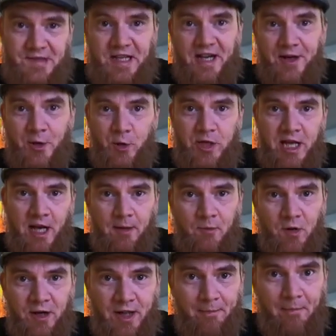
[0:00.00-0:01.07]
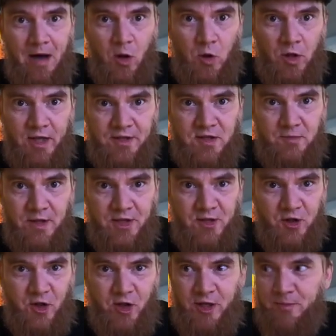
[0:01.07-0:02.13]
got a new camera and I mounted it to my
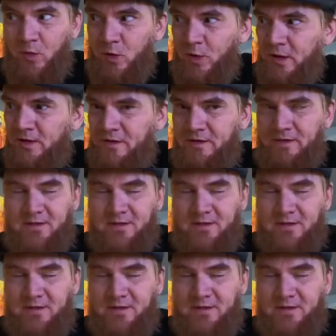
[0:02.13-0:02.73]
drawing board.